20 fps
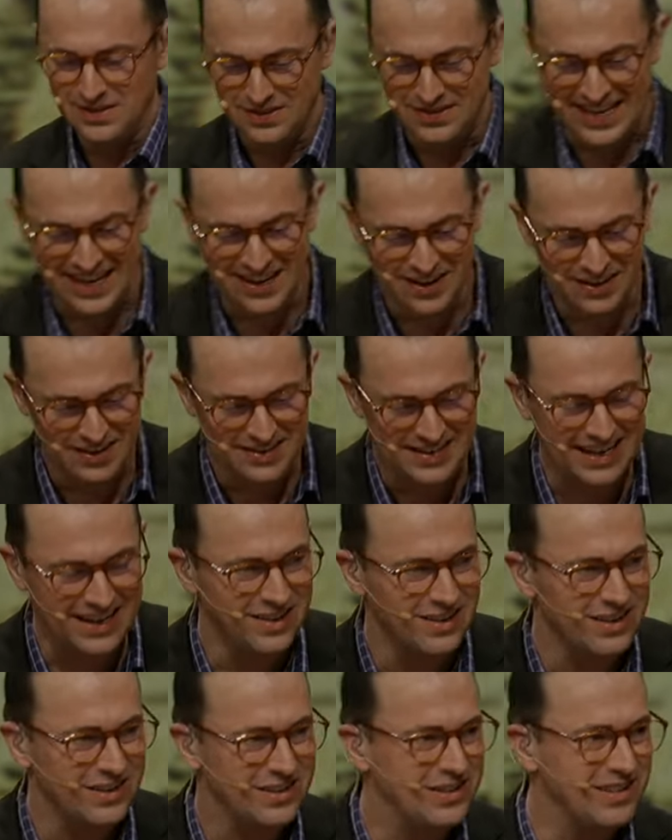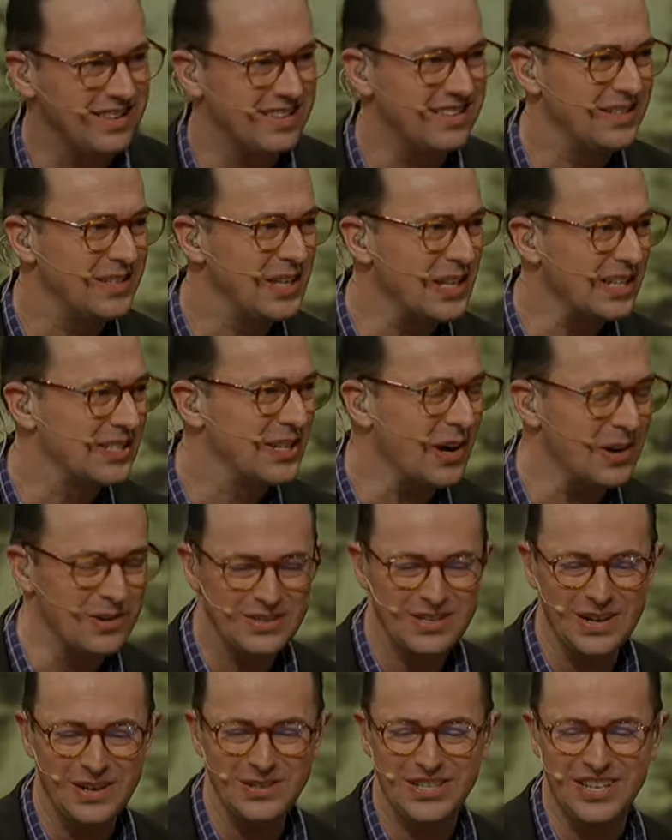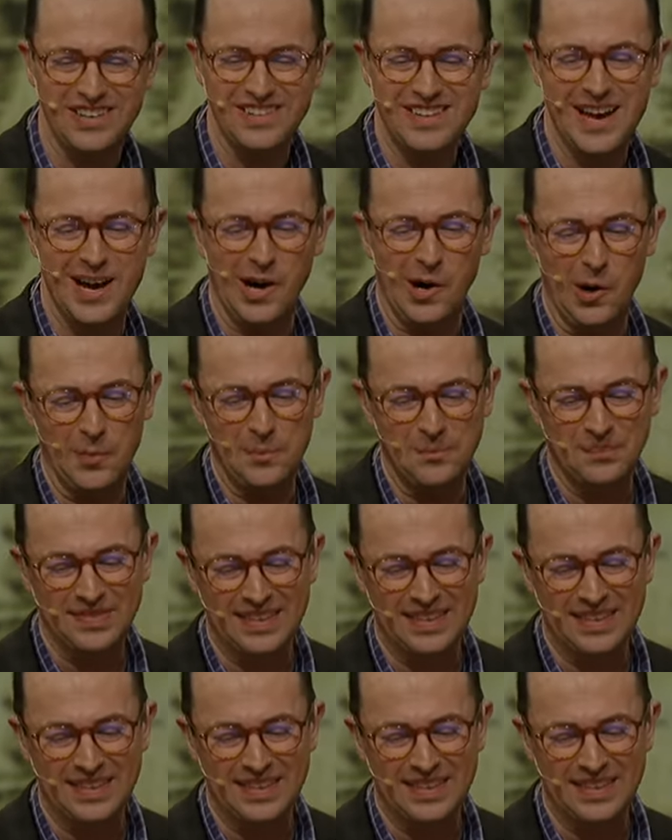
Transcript: Darren, Darren, don't, don't you know?